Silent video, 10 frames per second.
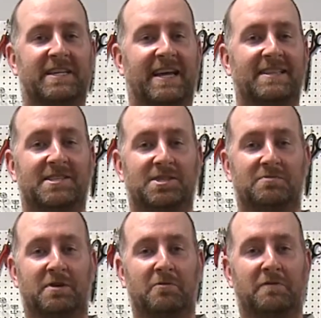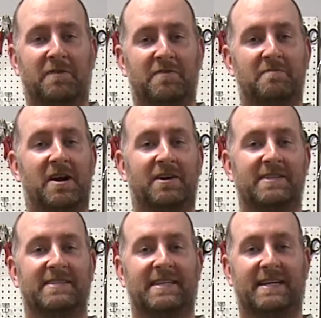again, this is Rick Wilfert from
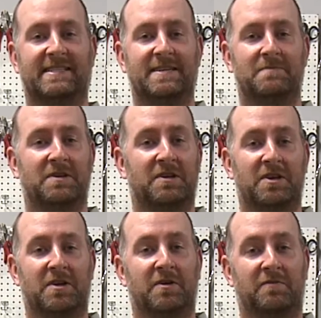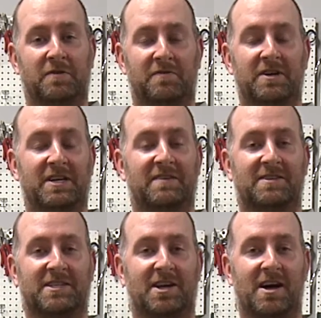Harken's tech team. Feel free to give
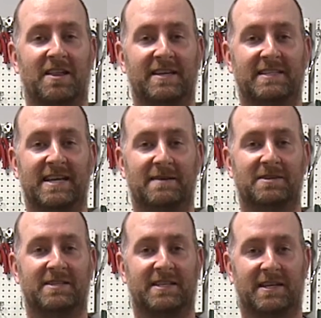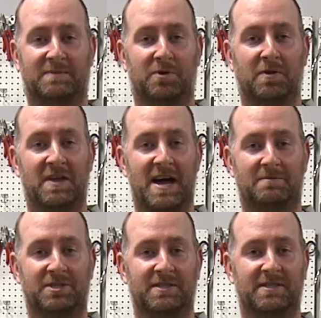us a call anytime to discuss both
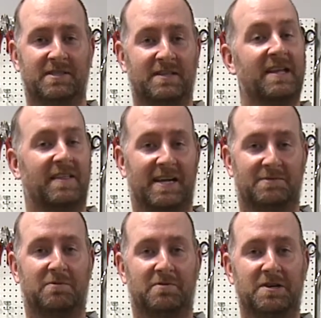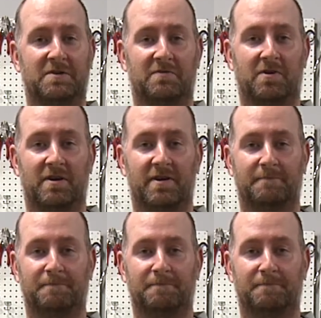options. That's what we're here for.